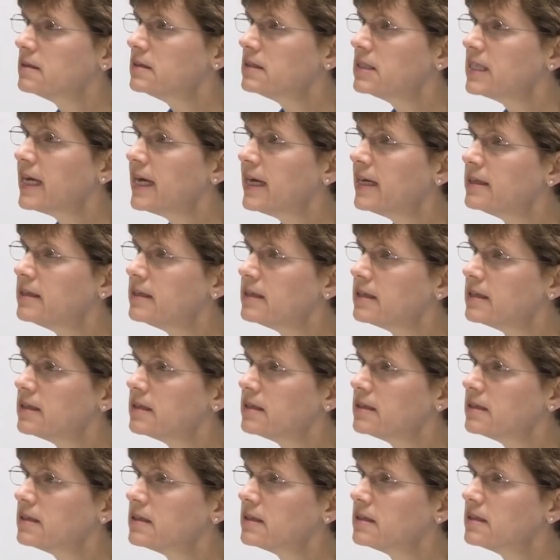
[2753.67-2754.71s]
Ted.
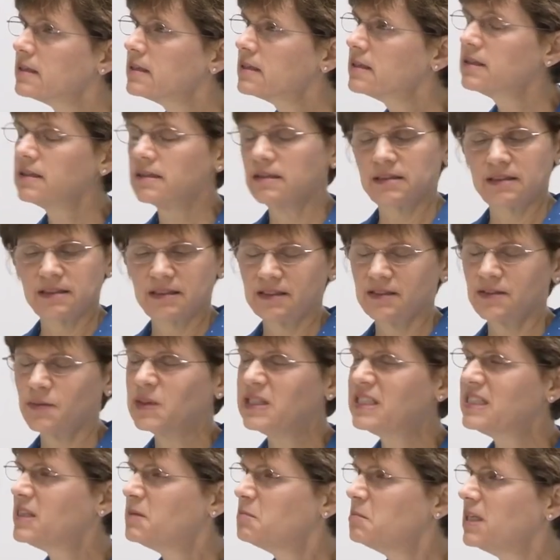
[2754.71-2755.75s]
What
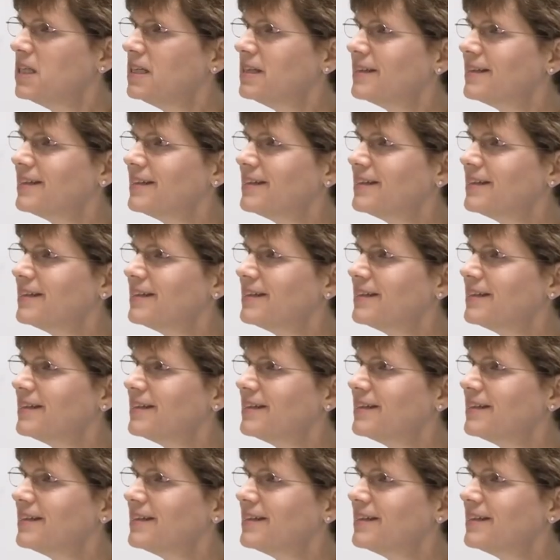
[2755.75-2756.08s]
does it mean?